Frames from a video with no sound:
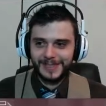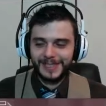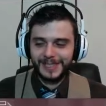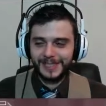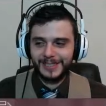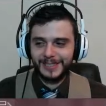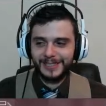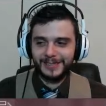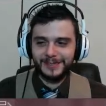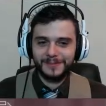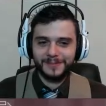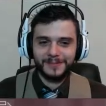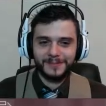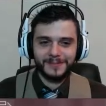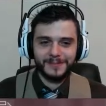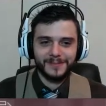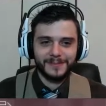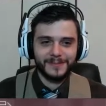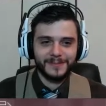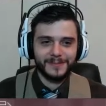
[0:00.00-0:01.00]

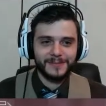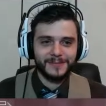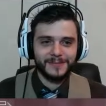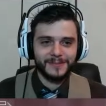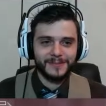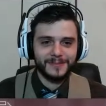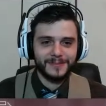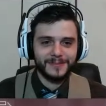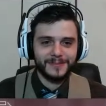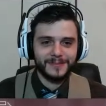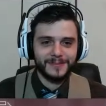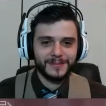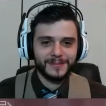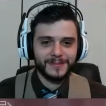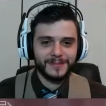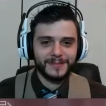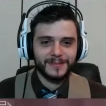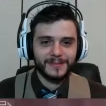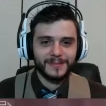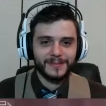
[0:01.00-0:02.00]

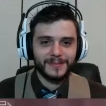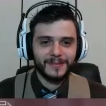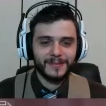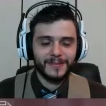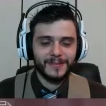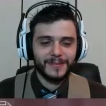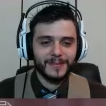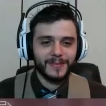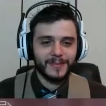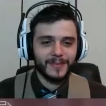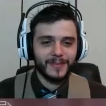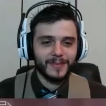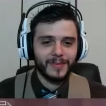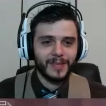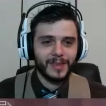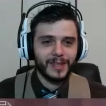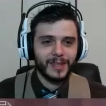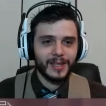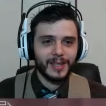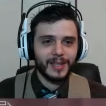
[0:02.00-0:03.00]

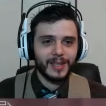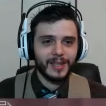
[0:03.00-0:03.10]
[no speech]